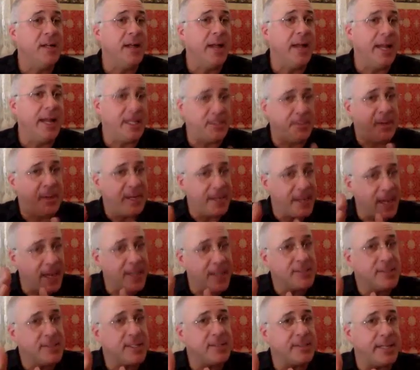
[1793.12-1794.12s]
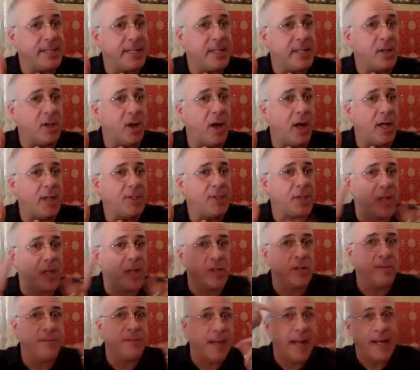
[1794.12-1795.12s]
It's because it's
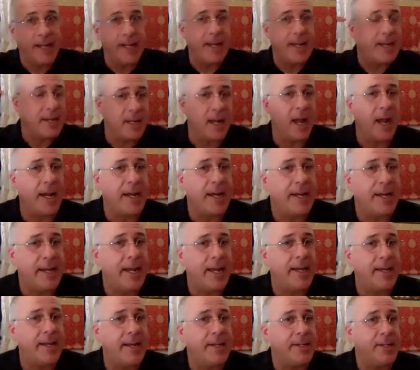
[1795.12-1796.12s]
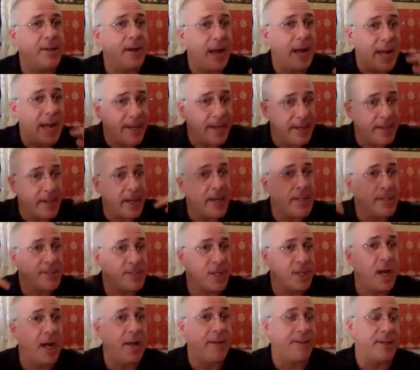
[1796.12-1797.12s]
illogical that it can kind of get in your head and
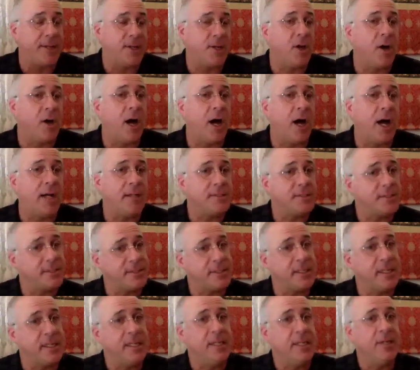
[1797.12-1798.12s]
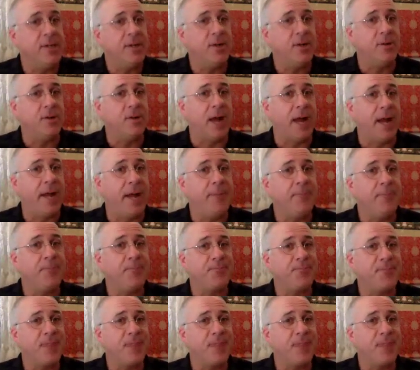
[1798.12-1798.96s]
untie the knots, right?